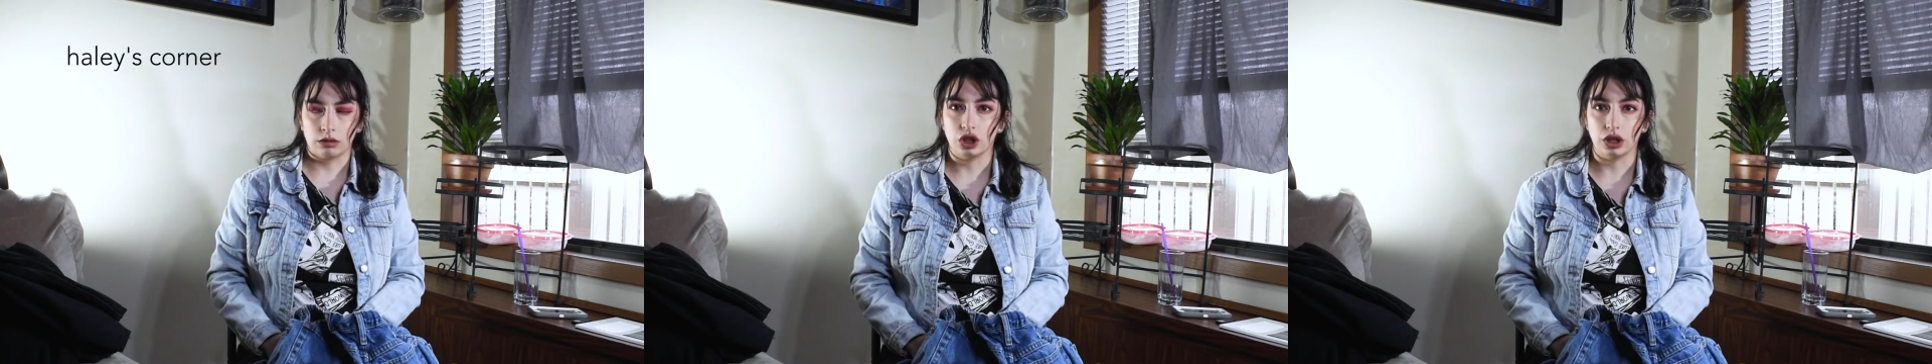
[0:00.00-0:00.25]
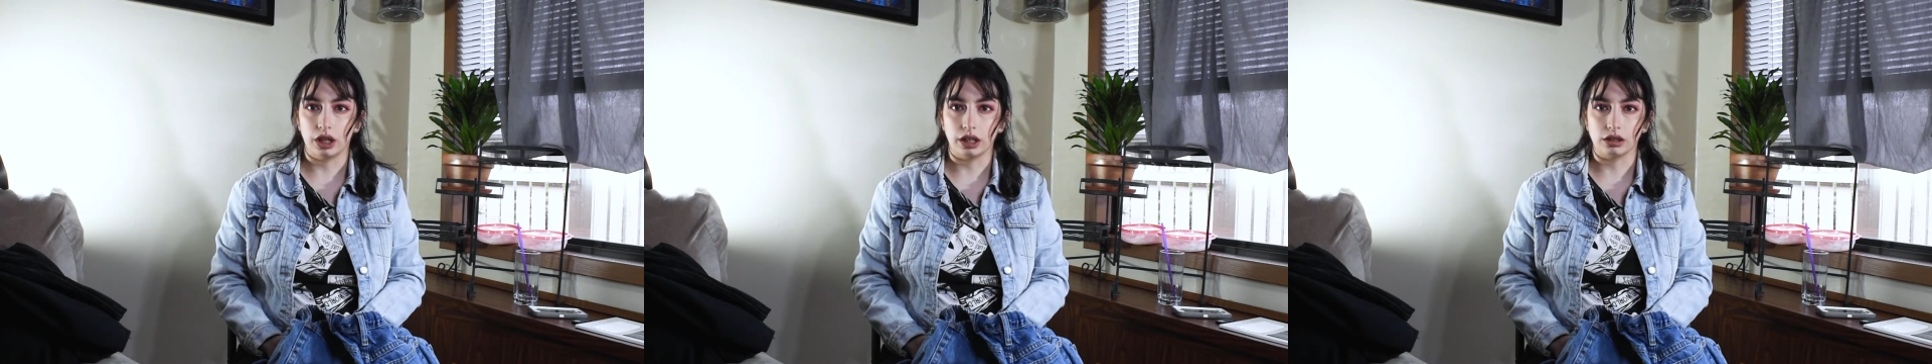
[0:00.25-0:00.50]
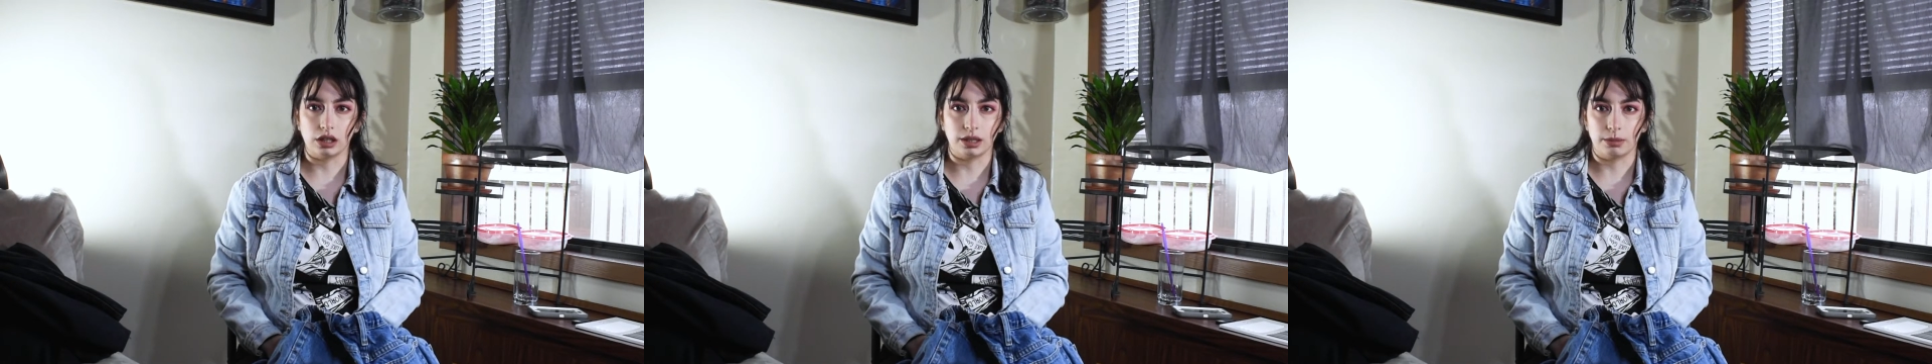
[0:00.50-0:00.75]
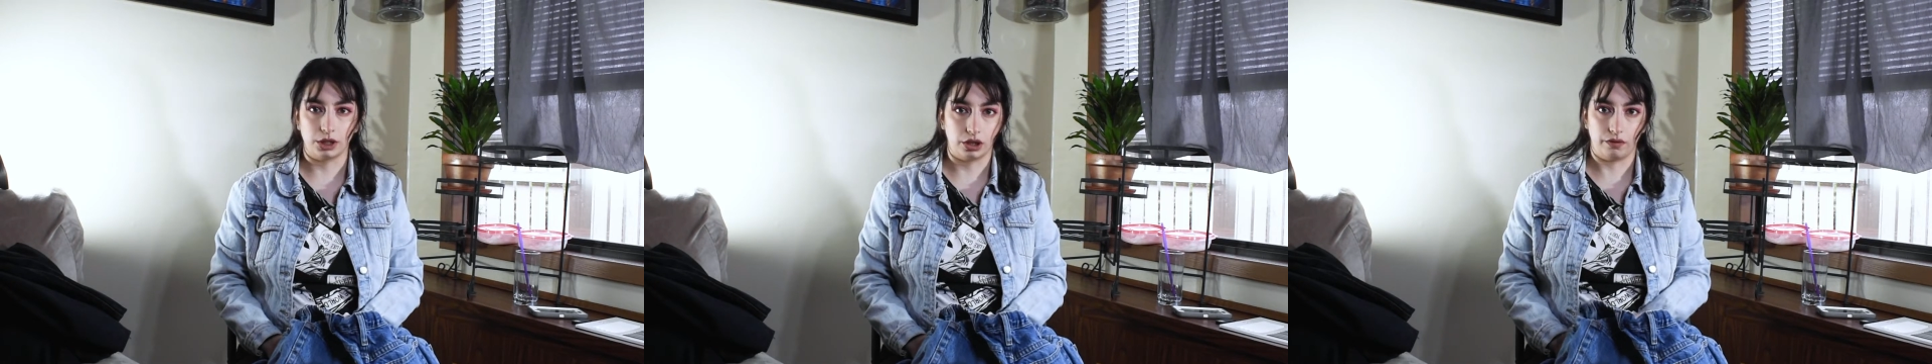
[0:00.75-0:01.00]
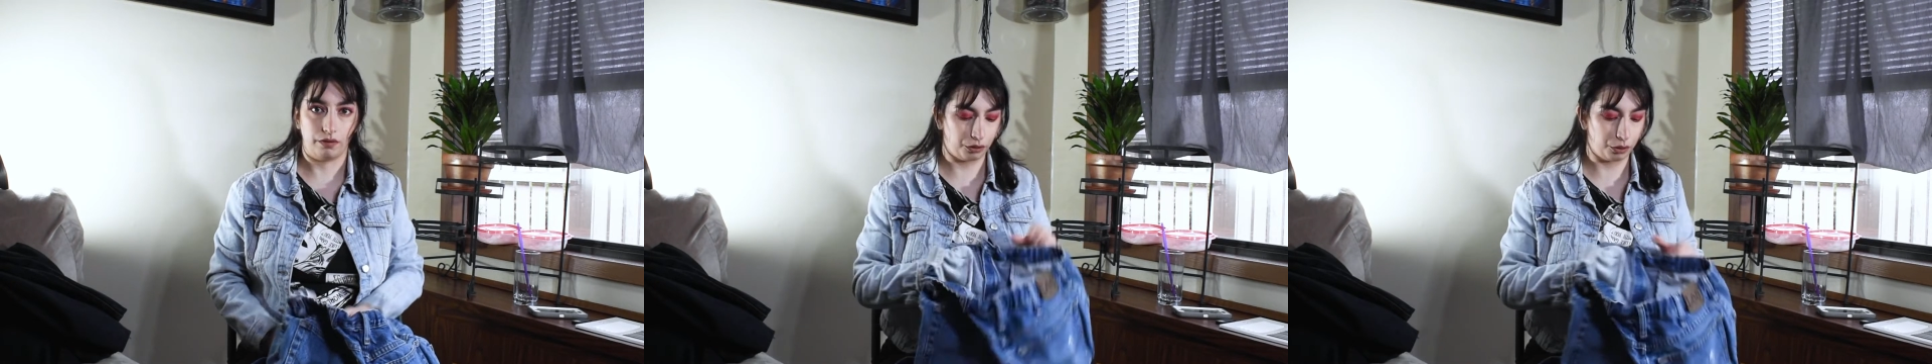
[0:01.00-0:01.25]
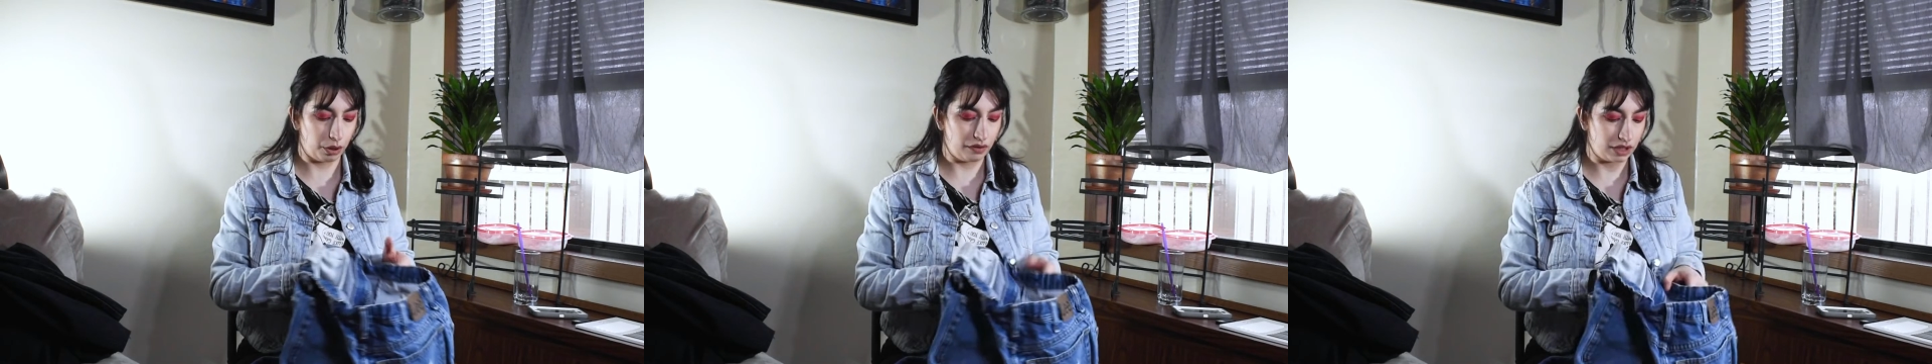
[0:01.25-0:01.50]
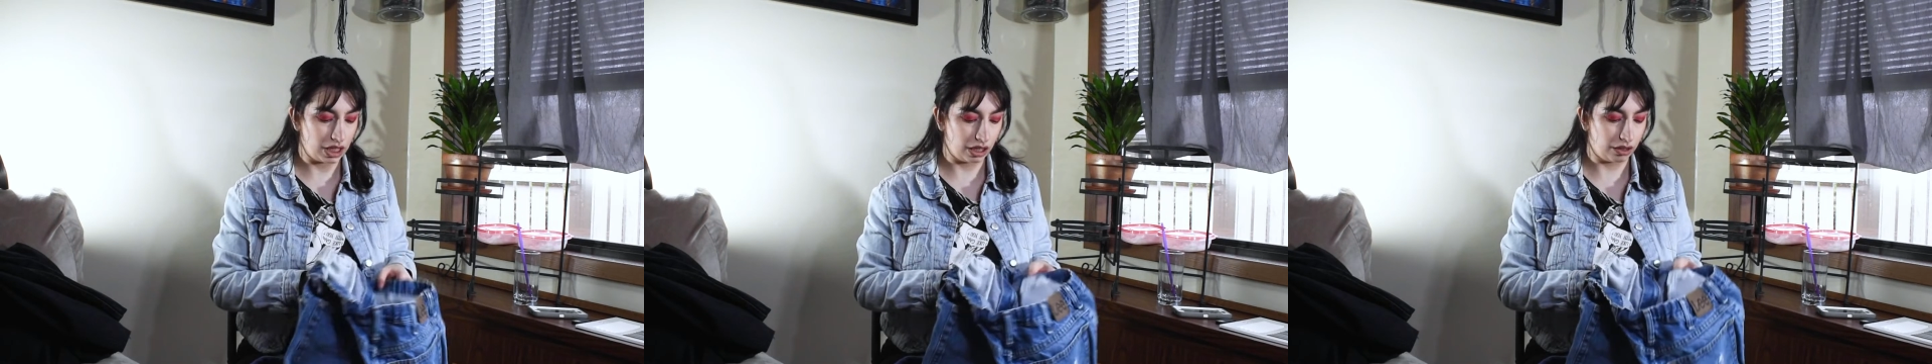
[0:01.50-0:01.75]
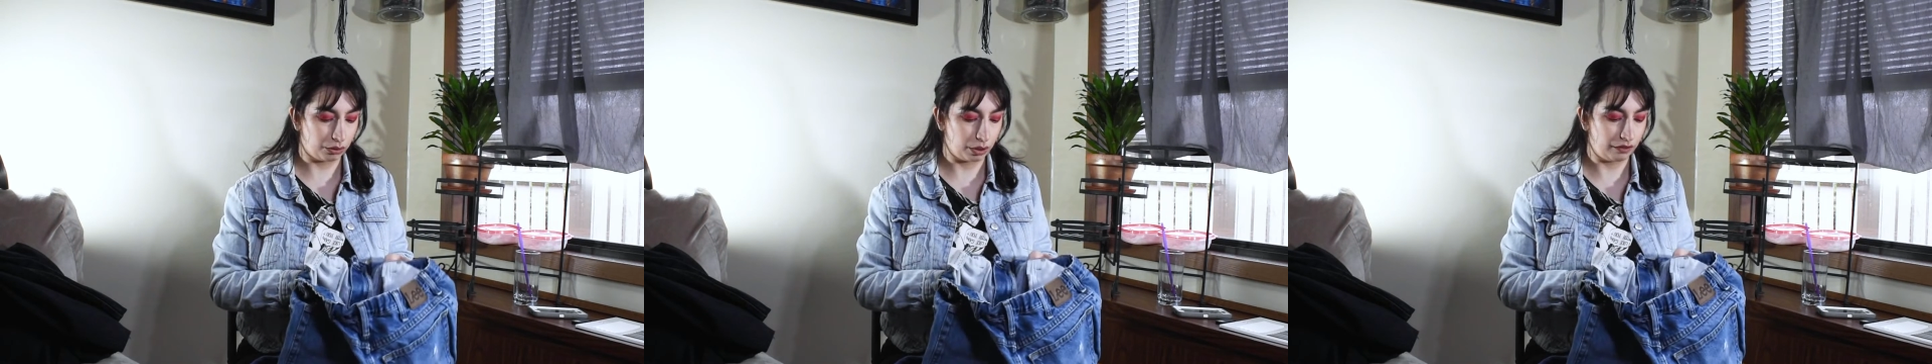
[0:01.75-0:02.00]
She like does a bunch of thrifting
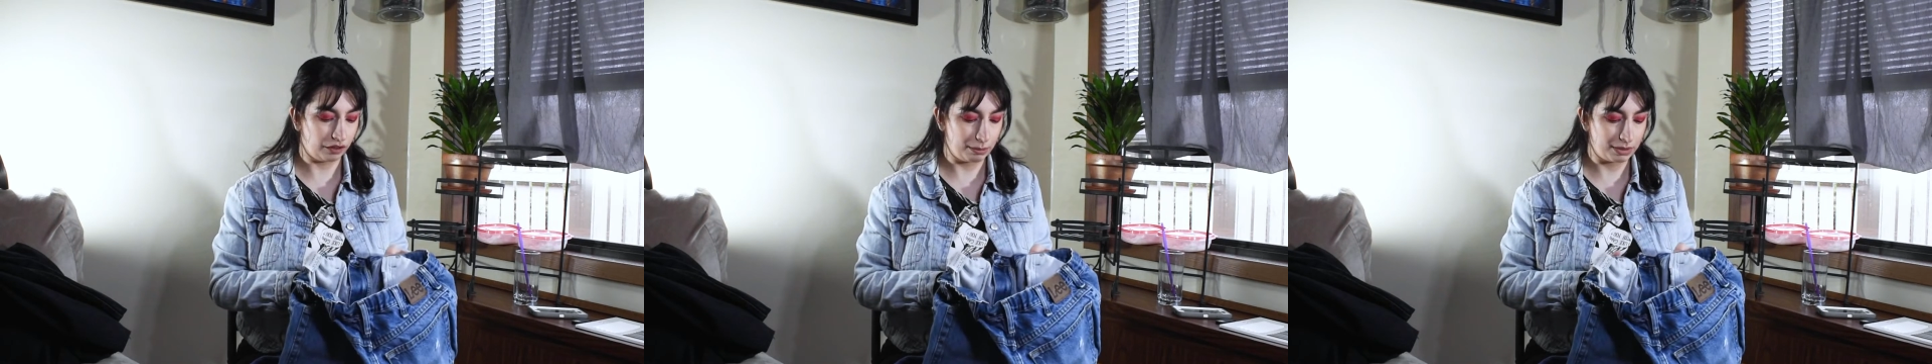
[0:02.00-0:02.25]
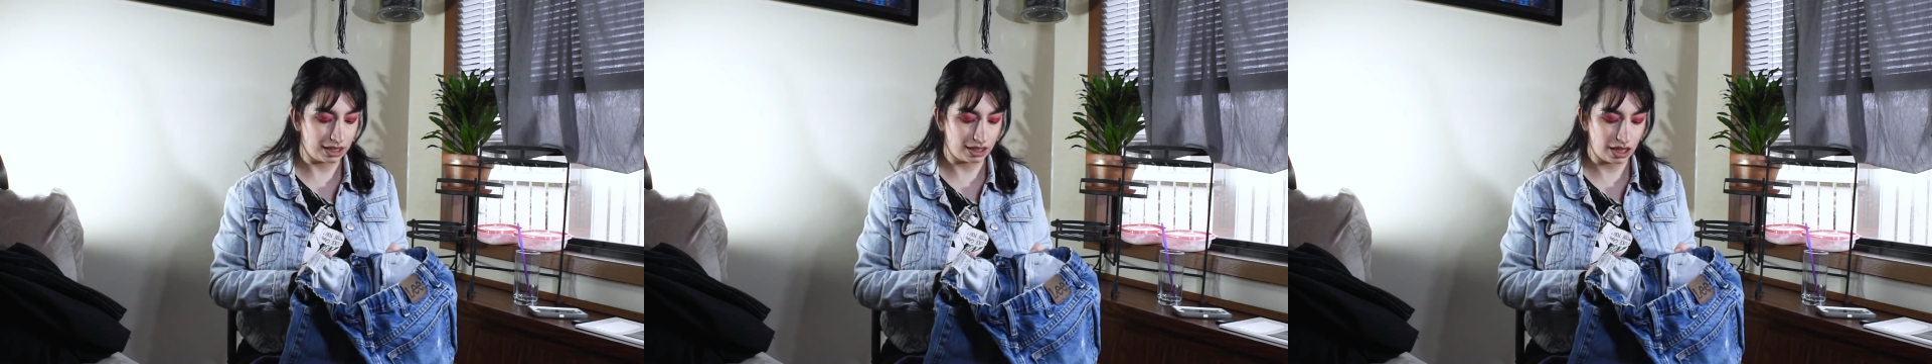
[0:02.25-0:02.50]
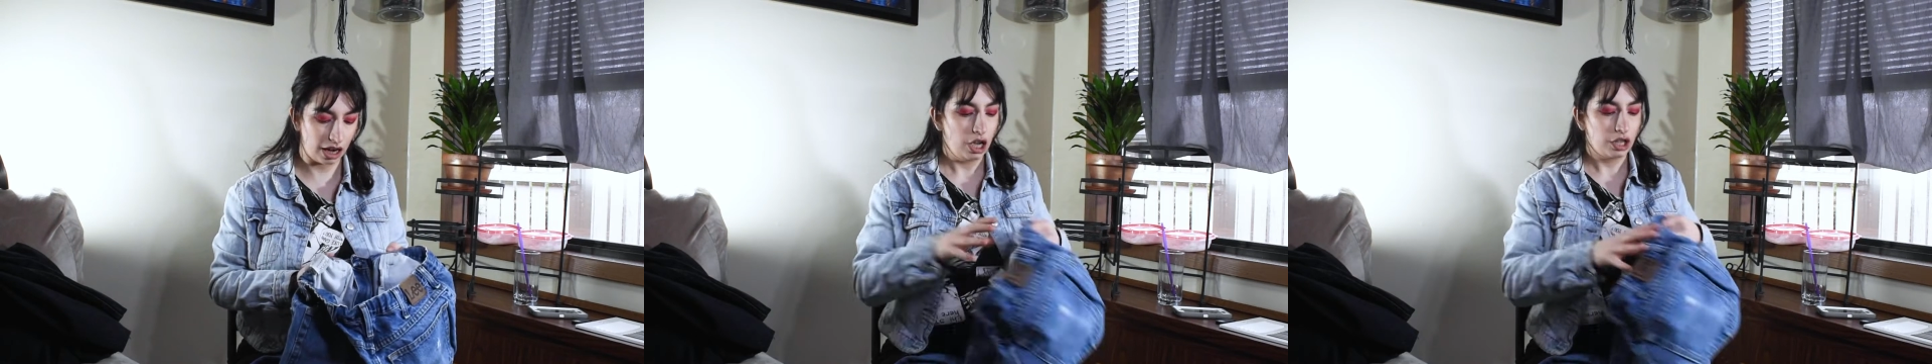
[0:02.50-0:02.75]
and thrift flips and stuff.